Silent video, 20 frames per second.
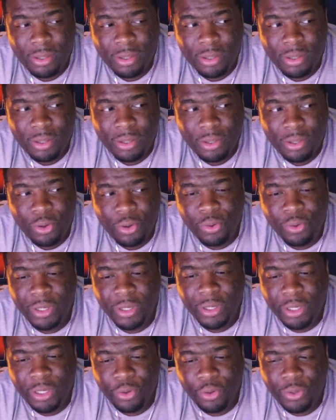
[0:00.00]
Who
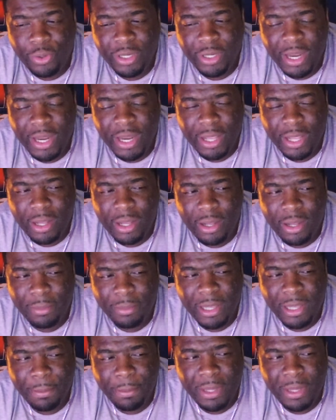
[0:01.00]
did they
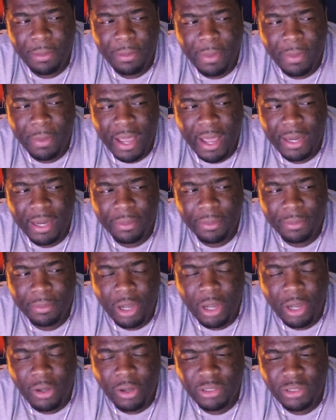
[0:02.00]
get beat by to
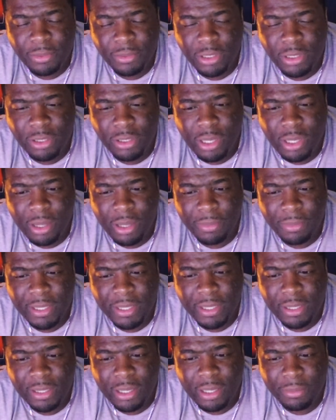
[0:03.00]
cause them
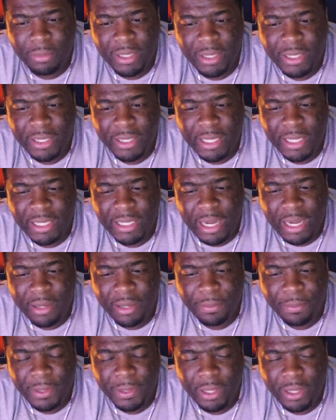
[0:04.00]
to get kicked out of the
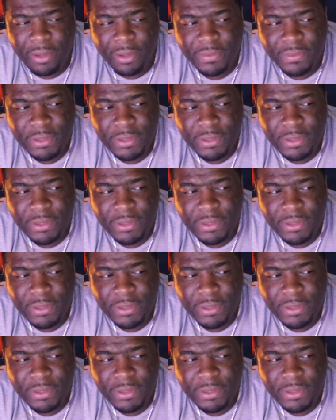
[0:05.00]
playoffs?